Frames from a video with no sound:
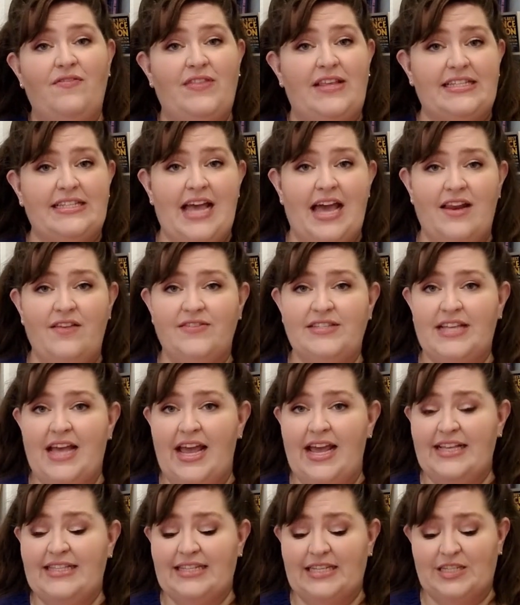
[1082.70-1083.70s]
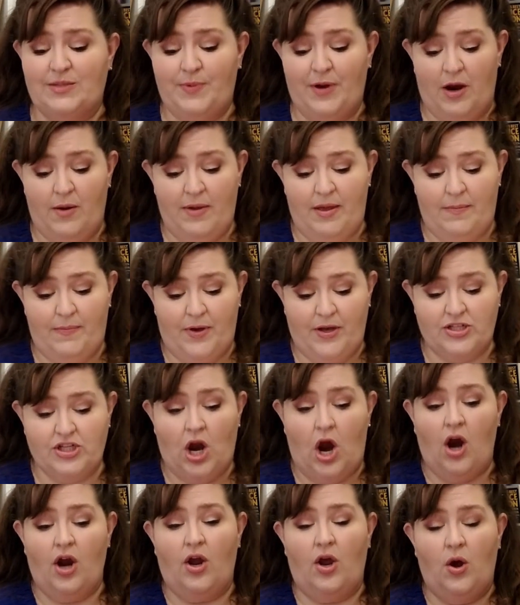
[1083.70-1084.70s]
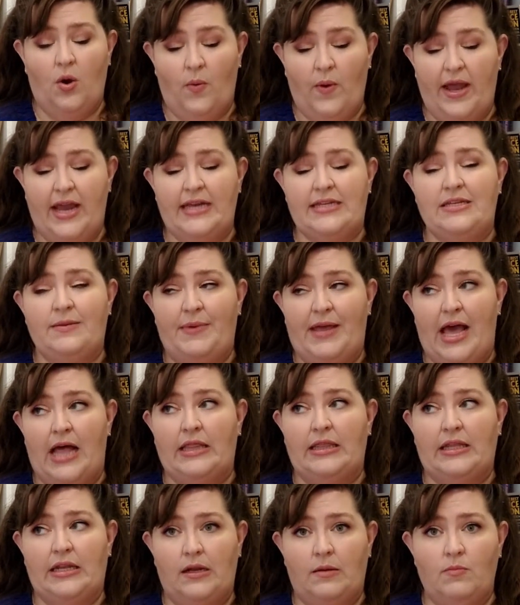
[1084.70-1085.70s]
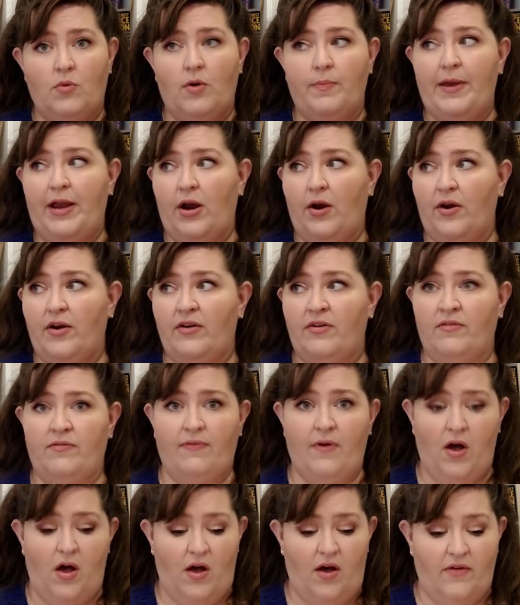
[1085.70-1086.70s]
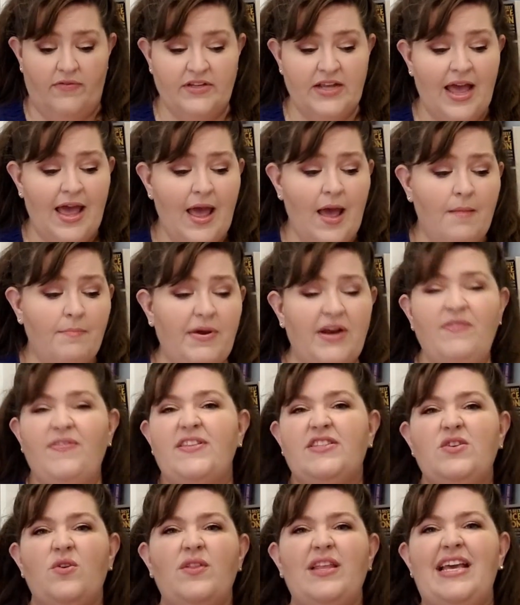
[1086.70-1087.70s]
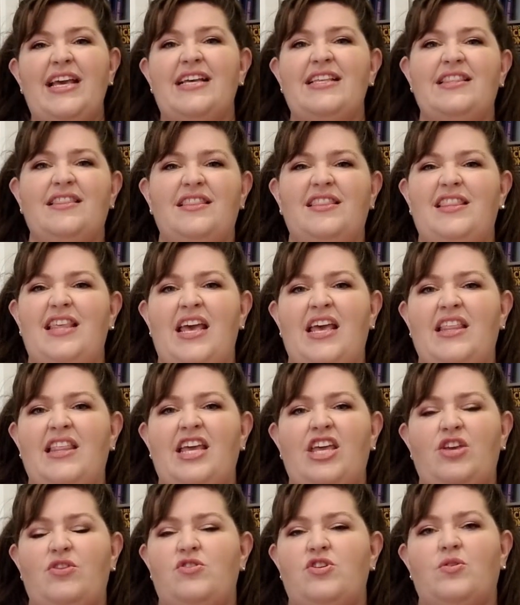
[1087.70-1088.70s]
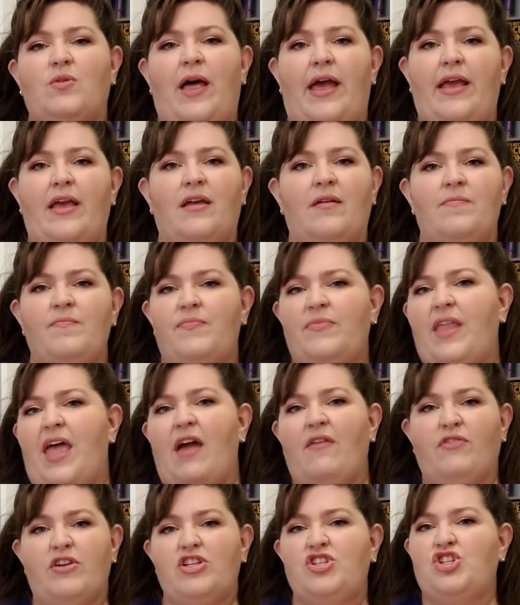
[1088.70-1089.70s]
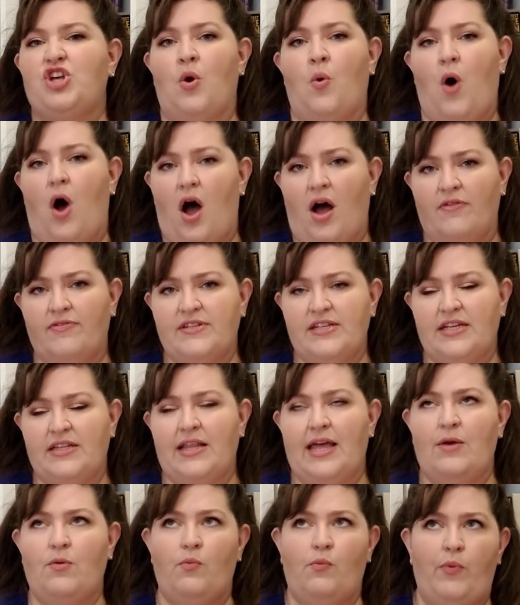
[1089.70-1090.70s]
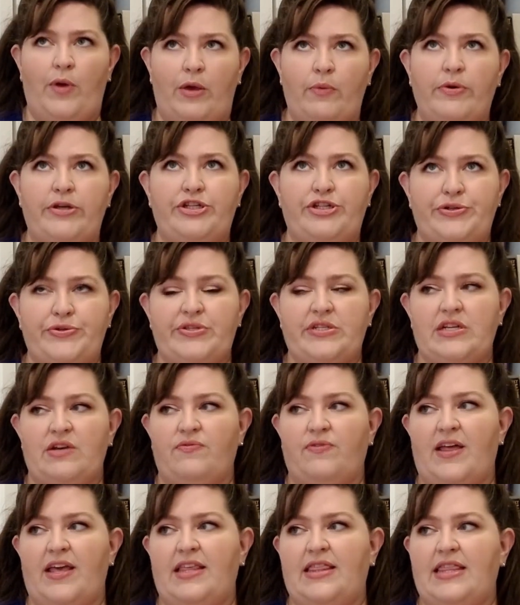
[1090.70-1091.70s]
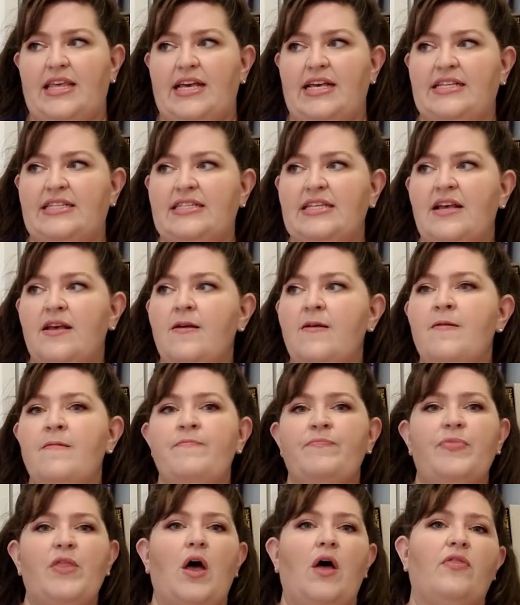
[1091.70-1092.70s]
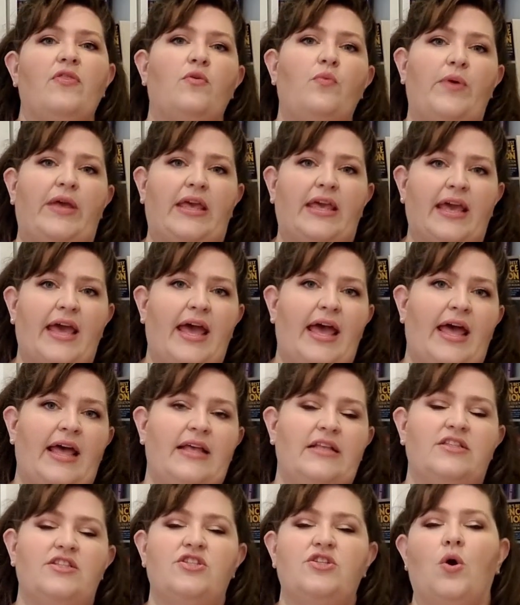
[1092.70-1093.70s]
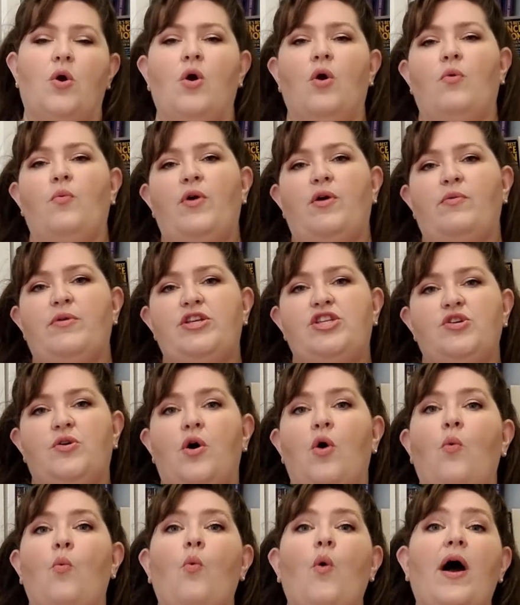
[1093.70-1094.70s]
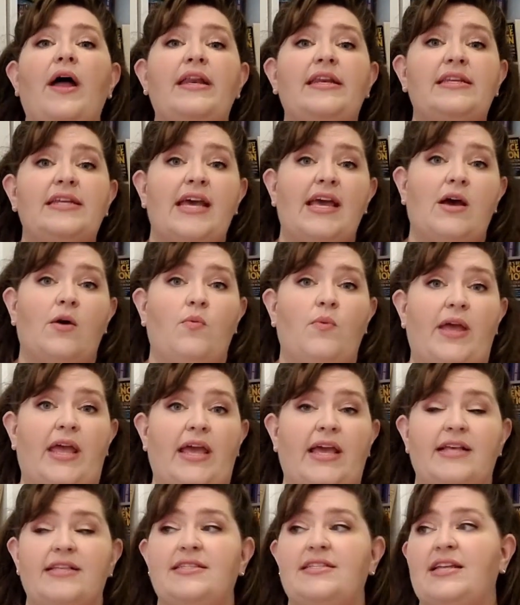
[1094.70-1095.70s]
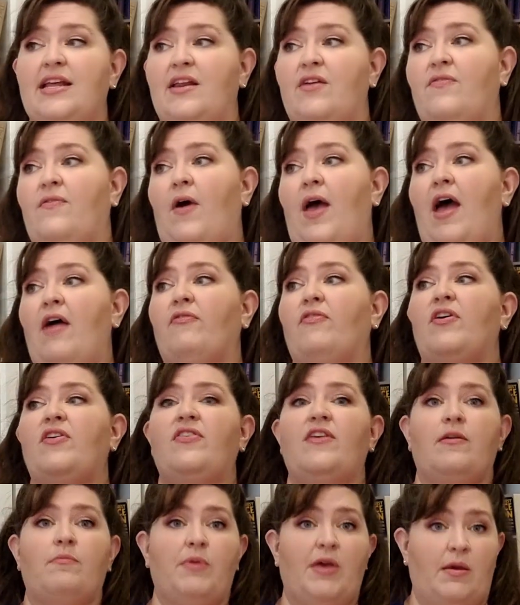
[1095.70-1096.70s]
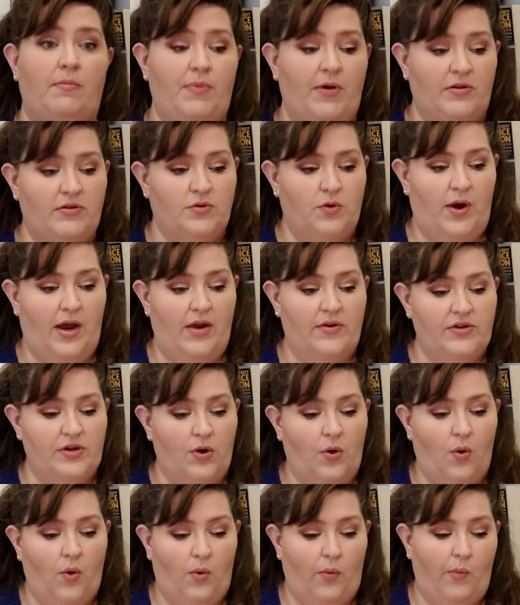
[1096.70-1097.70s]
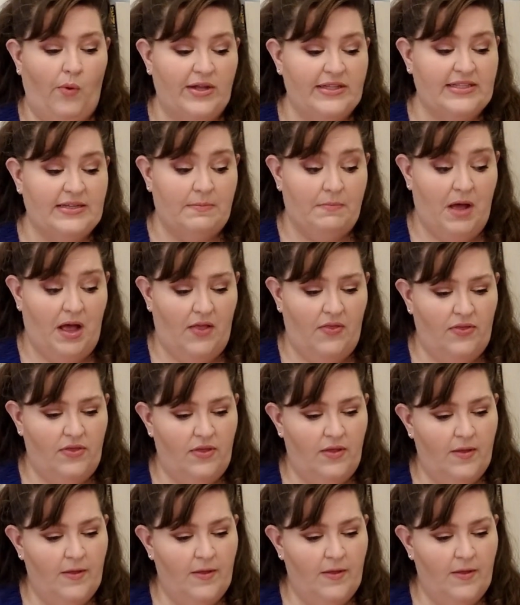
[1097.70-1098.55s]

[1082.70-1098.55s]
of these kind of science experiment books are going to be a little more parent involved. But if it's only a thing that you do, like, every so often, like, we would do stuff like this on the weekends, or we would do it one day a week instead of everything being built around it, or once a month.